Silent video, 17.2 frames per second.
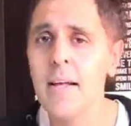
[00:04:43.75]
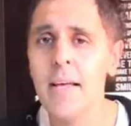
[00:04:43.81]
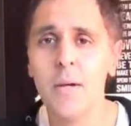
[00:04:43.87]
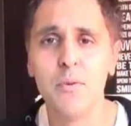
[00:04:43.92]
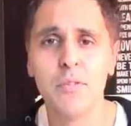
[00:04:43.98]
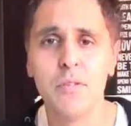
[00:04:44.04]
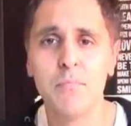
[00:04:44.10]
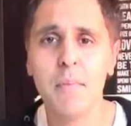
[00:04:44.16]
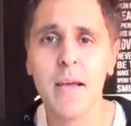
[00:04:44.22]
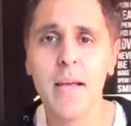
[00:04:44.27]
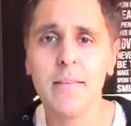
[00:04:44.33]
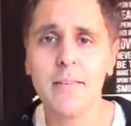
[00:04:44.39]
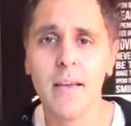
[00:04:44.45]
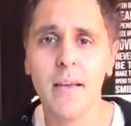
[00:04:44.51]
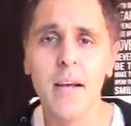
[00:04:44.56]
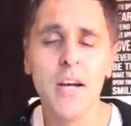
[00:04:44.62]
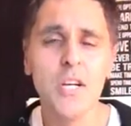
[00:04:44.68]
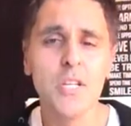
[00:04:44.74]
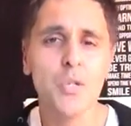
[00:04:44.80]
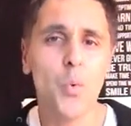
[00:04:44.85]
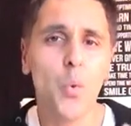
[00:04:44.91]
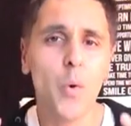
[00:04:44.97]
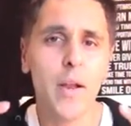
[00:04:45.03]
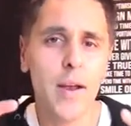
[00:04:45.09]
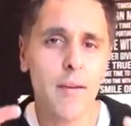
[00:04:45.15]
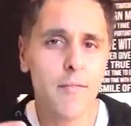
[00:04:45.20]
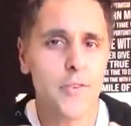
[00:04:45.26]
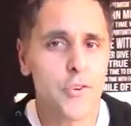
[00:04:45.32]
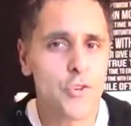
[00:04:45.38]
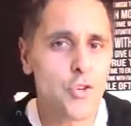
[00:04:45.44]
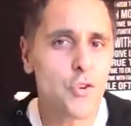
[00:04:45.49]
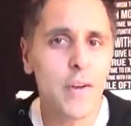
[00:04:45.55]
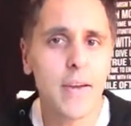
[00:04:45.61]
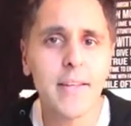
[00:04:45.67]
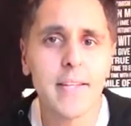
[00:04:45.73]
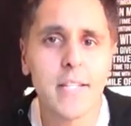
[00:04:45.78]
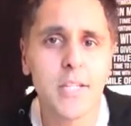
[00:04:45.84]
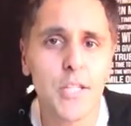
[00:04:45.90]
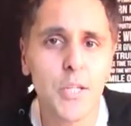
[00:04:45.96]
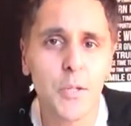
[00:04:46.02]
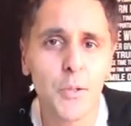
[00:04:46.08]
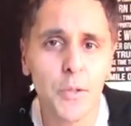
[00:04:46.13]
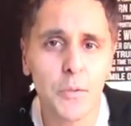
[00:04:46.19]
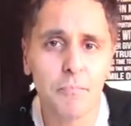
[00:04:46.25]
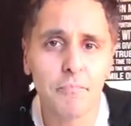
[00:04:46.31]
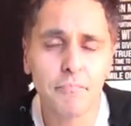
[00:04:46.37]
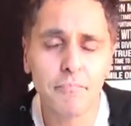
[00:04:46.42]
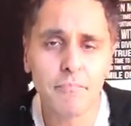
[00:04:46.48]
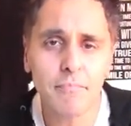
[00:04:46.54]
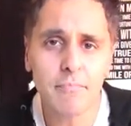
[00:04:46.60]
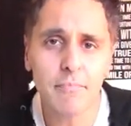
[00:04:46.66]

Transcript: It was amazing. So, whatever you're trying to do,